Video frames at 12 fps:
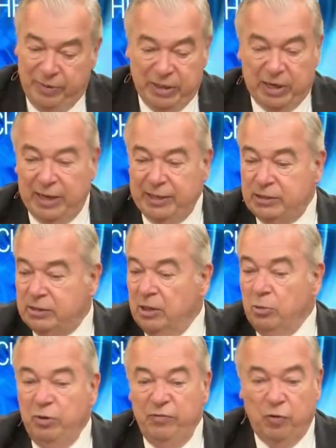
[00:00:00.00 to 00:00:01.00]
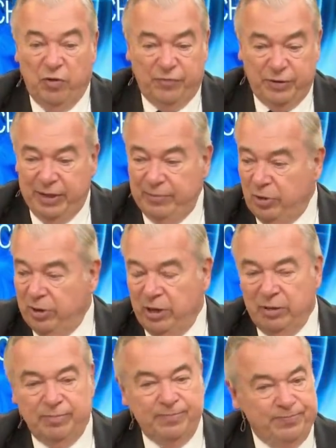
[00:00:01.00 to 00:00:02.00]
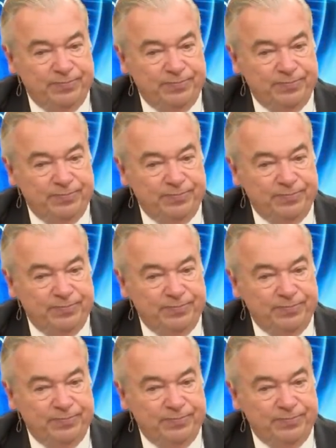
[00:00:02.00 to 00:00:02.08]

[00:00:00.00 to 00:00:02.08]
to be nice. We've offered them our help.